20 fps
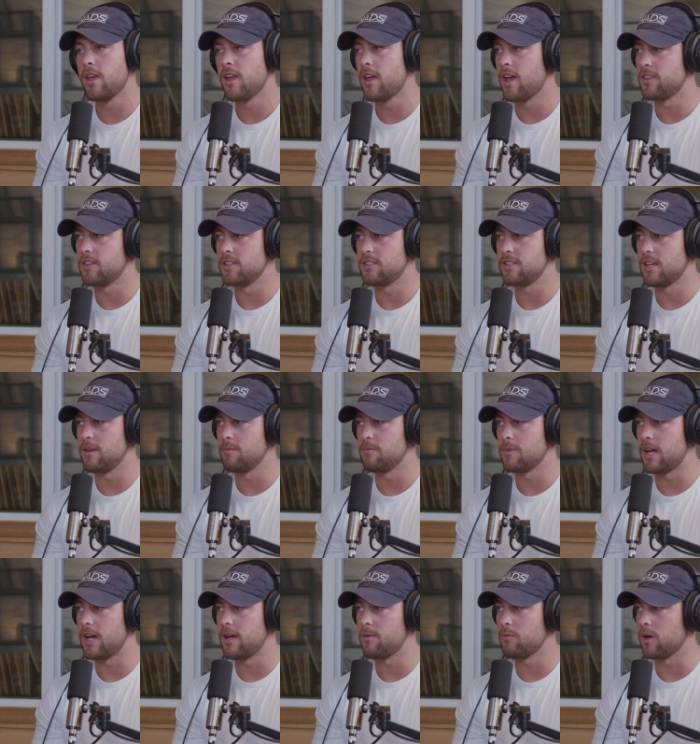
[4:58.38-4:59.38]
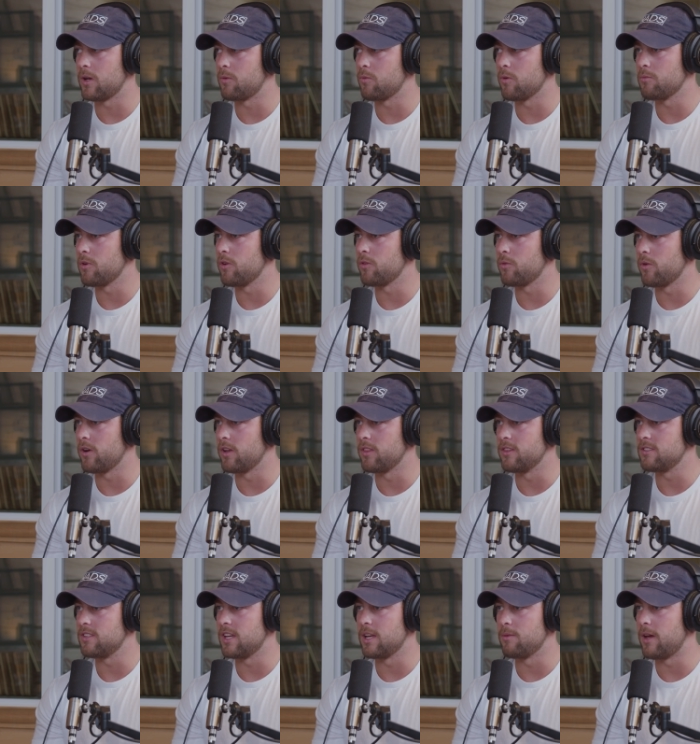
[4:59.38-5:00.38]
at at the same time, like we're both wearing
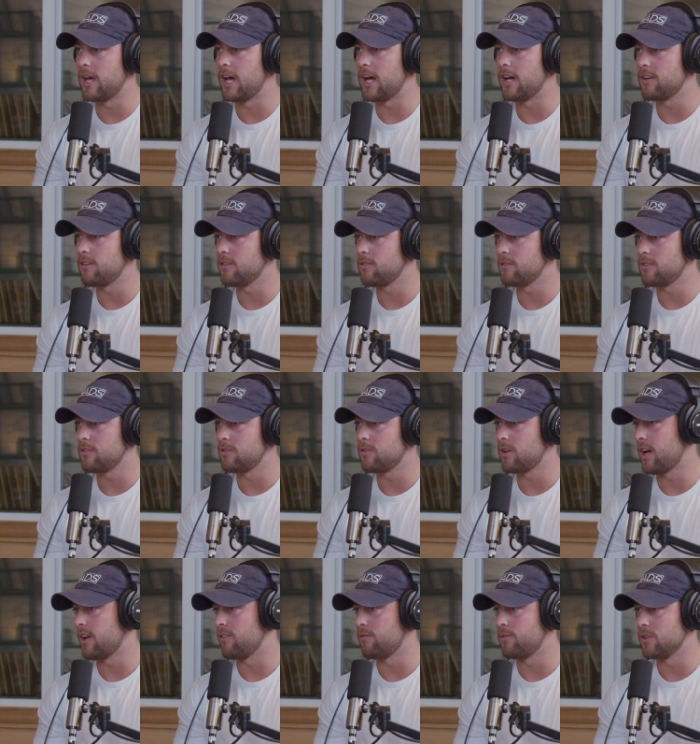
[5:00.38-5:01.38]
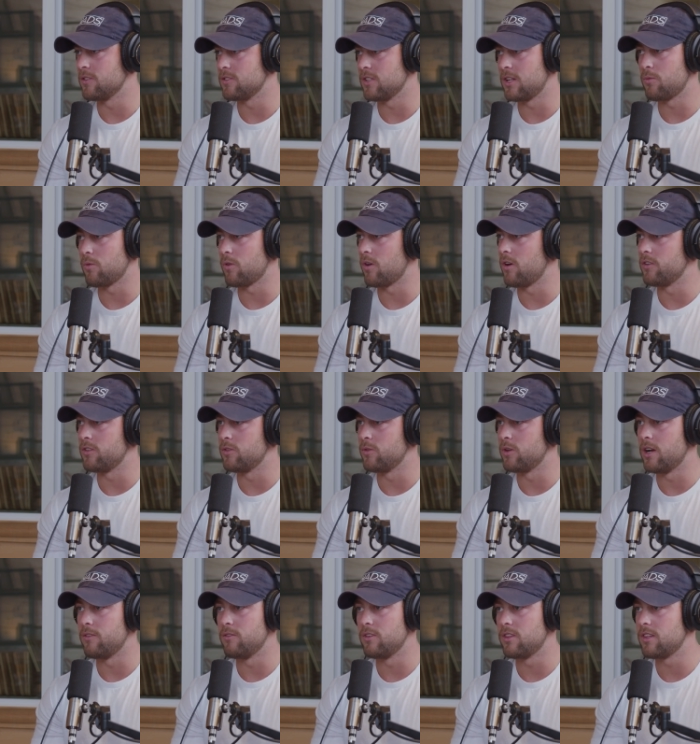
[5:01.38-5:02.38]
the same hat. It kind of feels like we're all
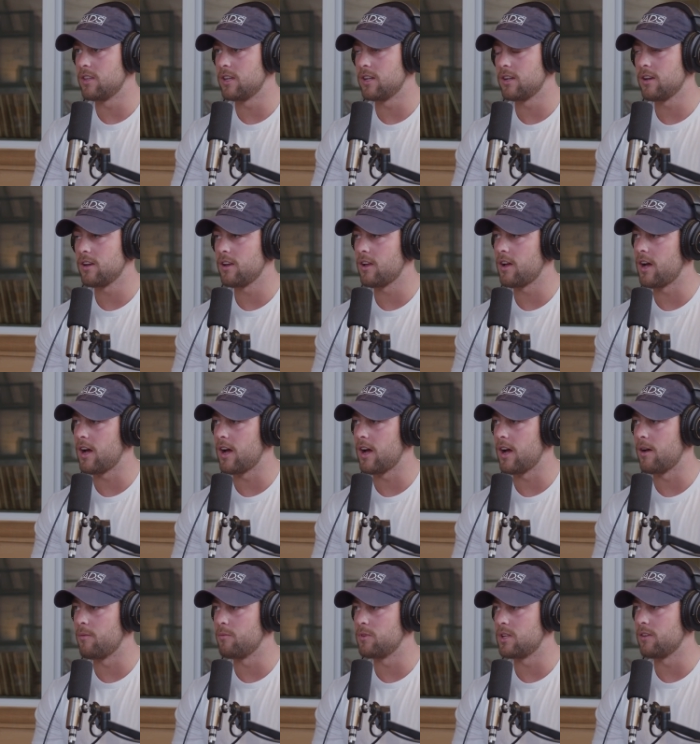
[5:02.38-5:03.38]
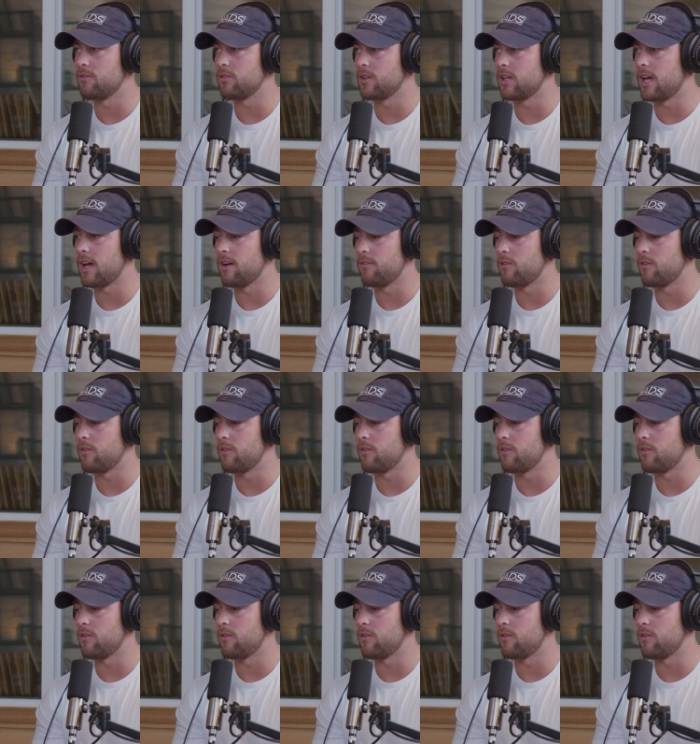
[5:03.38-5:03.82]
doing everything. We definitely have